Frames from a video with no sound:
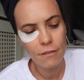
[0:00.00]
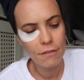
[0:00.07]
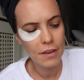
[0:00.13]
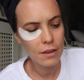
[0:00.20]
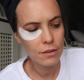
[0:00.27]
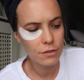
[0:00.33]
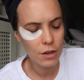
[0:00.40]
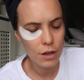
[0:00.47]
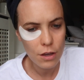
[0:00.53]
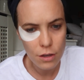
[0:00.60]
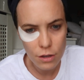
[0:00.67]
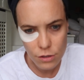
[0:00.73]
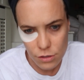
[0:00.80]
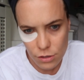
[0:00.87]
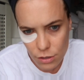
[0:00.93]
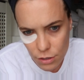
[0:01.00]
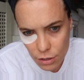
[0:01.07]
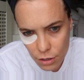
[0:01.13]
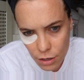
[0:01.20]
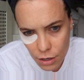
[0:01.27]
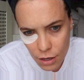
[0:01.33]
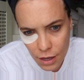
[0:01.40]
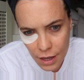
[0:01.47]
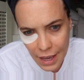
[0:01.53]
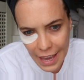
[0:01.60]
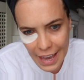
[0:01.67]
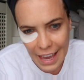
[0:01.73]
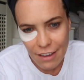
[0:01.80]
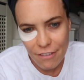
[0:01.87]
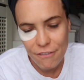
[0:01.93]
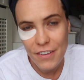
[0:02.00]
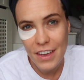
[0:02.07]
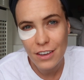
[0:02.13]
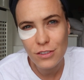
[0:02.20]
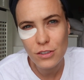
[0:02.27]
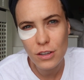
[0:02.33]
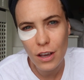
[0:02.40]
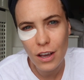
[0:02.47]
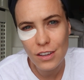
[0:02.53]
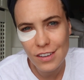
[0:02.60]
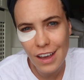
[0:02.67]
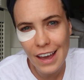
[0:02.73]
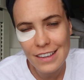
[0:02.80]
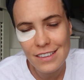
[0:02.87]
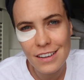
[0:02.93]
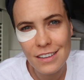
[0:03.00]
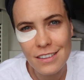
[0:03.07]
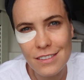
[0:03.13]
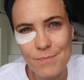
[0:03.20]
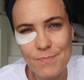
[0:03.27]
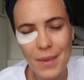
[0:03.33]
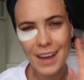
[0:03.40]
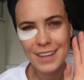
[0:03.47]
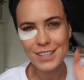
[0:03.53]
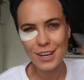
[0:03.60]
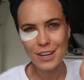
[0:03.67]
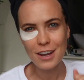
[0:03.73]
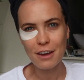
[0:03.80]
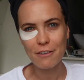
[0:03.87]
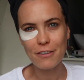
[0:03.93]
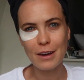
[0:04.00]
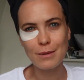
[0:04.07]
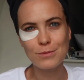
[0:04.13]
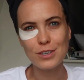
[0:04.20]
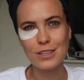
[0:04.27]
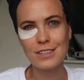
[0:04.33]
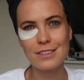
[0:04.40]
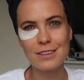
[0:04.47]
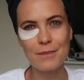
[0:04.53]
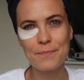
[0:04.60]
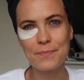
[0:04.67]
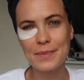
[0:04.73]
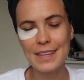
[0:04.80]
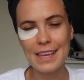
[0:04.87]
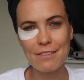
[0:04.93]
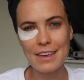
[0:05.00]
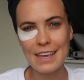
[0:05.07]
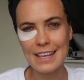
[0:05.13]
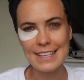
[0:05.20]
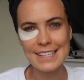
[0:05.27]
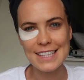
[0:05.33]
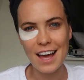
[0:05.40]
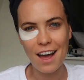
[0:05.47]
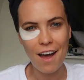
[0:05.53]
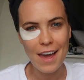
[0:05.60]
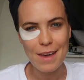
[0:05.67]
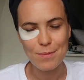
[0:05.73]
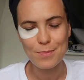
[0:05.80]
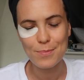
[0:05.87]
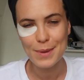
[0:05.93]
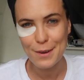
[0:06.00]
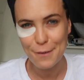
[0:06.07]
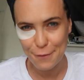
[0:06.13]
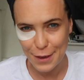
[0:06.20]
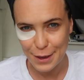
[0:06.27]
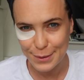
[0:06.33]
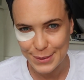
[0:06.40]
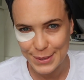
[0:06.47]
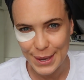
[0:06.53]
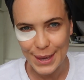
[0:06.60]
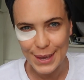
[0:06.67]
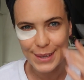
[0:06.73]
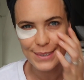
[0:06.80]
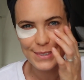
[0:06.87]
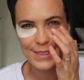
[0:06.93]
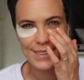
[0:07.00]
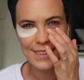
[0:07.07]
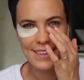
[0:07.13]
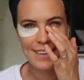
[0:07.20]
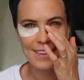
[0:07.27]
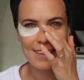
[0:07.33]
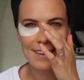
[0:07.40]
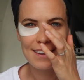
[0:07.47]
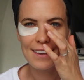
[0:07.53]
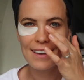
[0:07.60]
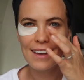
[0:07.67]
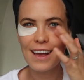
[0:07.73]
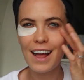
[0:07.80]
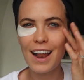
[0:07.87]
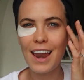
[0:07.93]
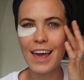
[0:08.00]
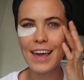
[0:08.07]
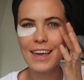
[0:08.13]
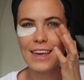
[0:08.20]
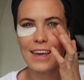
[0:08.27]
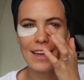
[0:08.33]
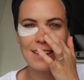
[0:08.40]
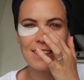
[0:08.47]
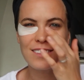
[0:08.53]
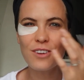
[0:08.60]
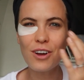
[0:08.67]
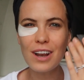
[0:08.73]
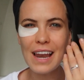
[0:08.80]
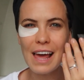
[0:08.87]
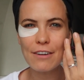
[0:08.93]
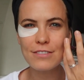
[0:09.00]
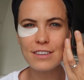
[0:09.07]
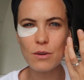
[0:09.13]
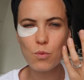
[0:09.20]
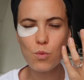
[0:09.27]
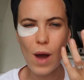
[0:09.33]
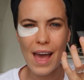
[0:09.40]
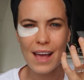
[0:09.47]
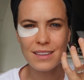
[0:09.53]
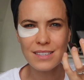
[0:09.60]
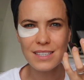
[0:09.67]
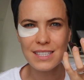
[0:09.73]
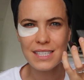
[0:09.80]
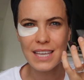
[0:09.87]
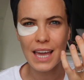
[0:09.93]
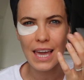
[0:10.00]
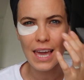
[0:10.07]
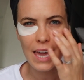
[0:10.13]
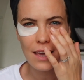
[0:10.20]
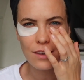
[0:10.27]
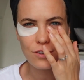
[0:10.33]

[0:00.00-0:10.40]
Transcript: Feels good. It feels tightened. I don't know if I'm just giving in to the hype, but it feels good. I like it, and it's not left it wet and sticky.